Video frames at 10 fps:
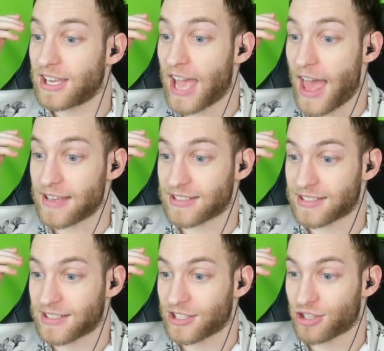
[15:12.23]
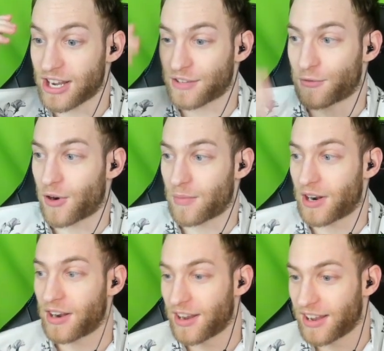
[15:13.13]
are. Yes,
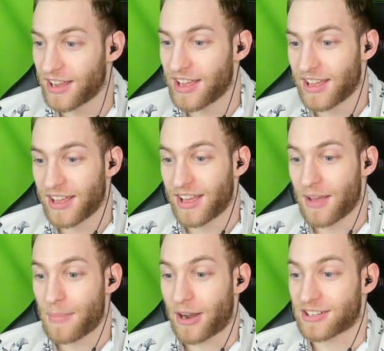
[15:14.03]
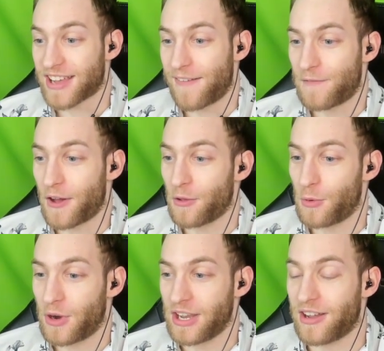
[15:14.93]
Transformer. Paris Count fellow
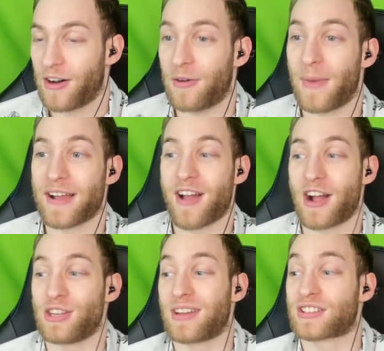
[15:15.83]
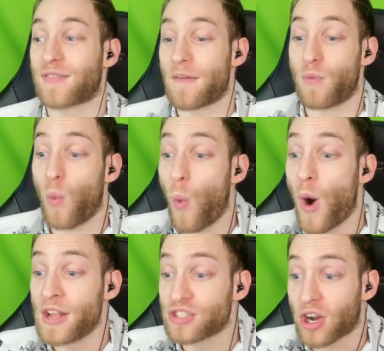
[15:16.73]
oh one. God. Oh my god, okay, Gyarados okay. survived
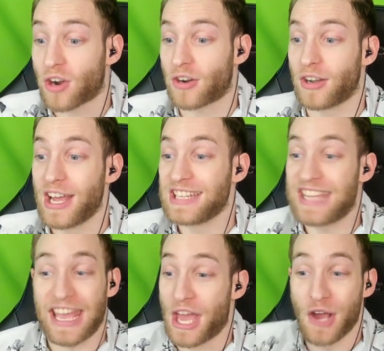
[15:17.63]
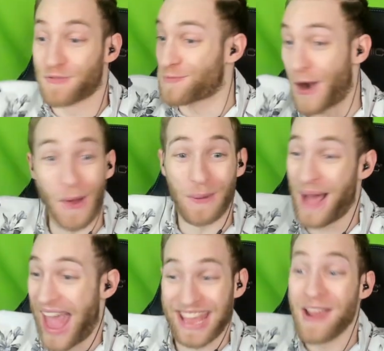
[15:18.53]
one turn. Damn. Dig, Damn. run
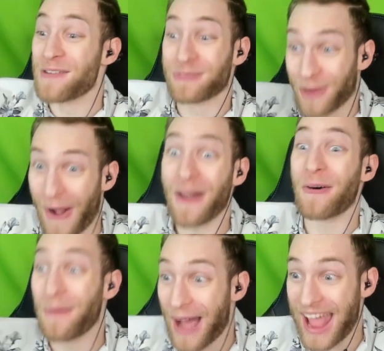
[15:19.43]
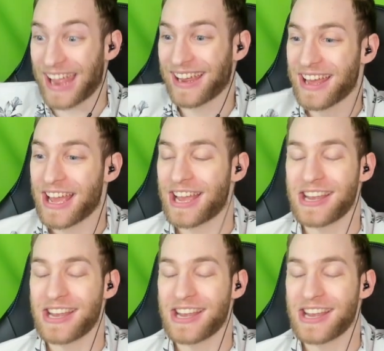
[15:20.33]
away, I'm run out. away. Out.